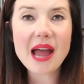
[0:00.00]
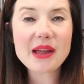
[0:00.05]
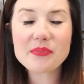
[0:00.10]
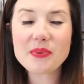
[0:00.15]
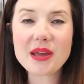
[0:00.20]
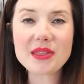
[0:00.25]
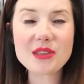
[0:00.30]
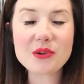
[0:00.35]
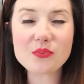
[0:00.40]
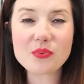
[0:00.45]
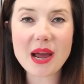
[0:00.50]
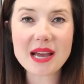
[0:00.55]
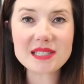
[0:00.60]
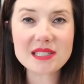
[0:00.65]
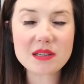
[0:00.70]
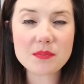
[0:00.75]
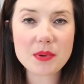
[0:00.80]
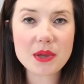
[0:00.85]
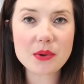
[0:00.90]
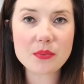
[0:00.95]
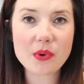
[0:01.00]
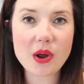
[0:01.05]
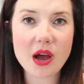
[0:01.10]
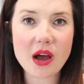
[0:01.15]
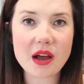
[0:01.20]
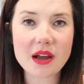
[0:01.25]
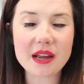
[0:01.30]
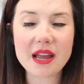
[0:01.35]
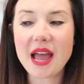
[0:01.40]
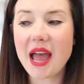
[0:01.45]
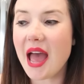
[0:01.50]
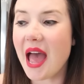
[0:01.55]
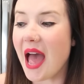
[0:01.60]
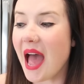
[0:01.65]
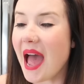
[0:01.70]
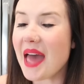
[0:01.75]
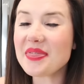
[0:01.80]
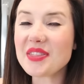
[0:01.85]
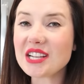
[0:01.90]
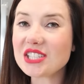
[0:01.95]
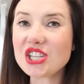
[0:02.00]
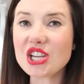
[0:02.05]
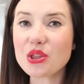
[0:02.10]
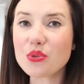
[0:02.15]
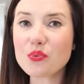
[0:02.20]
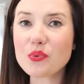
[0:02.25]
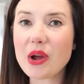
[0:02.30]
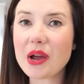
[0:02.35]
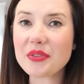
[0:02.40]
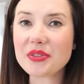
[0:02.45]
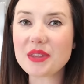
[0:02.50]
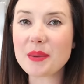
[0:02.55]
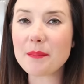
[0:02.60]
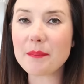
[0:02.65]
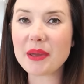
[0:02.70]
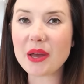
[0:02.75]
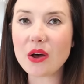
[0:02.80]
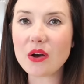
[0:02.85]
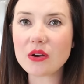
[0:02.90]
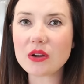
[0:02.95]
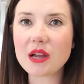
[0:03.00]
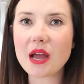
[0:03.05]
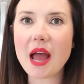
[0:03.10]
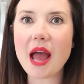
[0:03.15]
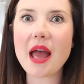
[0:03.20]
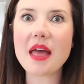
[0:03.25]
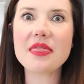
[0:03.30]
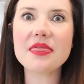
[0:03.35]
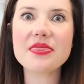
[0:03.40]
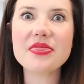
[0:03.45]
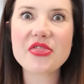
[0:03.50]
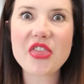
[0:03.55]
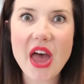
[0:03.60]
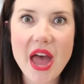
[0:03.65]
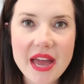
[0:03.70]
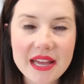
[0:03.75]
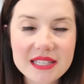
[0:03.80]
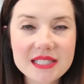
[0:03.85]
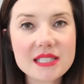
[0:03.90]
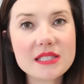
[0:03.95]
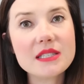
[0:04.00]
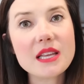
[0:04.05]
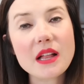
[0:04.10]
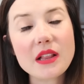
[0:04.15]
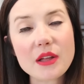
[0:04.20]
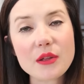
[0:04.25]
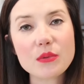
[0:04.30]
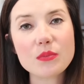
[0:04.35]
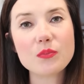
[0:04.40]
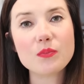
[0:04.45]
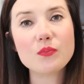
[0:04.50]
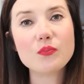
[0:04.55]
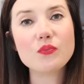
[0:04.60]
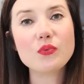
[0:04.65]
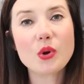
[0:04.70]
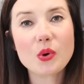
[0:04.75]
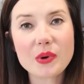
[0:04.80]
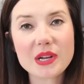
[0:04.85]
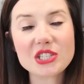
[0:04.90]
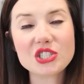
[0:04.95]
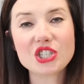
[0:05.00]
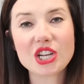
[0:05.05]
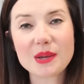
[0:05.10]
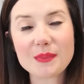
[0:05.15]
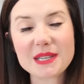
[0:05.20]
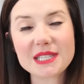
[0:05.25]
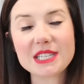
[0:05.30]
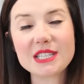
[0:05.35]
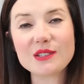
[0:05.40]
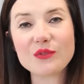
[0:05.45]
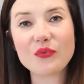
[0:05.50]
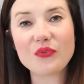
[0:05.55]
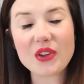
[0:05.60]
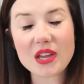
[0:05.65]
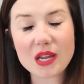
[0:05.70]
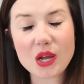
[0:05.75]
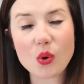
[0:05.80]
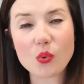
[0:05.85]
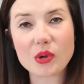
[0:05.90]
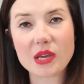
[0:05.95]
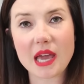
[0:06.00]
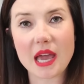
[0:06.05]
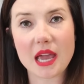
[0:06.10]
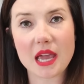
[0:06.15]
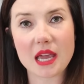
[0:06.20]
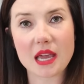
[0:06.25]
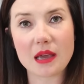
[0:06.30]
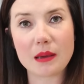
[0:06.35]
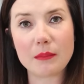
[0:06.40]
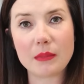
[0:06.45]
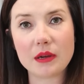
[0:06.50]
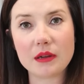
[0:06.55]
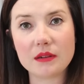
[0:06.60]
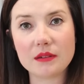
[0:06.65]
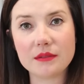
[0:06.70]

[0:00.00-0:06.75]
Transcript: I read the recipe wrong. And then she threw out the milk, and then Stella ruined Jameson's video game.